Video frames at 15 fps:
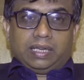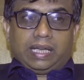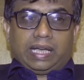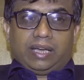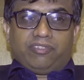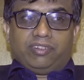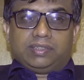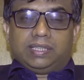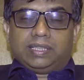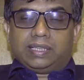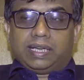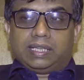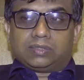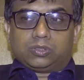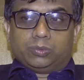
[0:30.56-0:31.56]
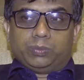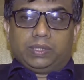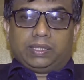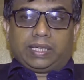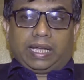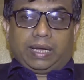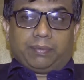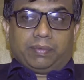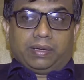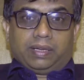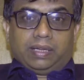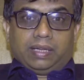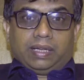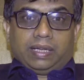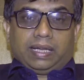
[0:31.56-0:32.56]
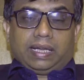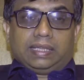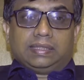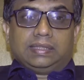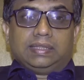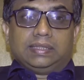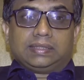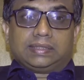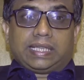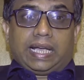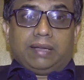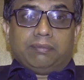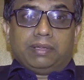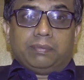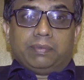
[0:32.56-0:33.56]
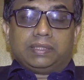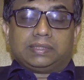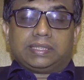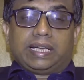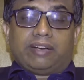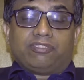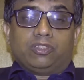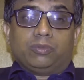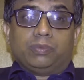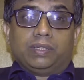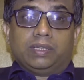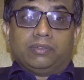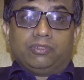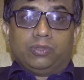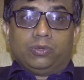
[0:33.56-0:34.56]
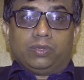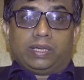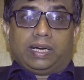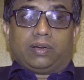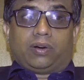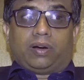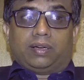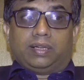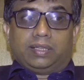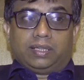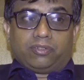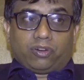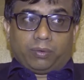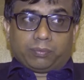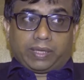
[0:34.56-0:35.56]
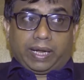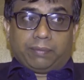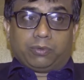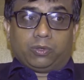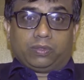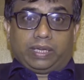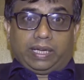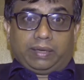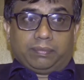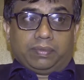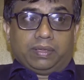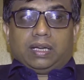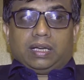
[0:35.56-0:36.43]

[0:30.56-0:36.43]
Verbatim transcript: Everything has to be timed and these time limits have to be reviewed and audited from time to time.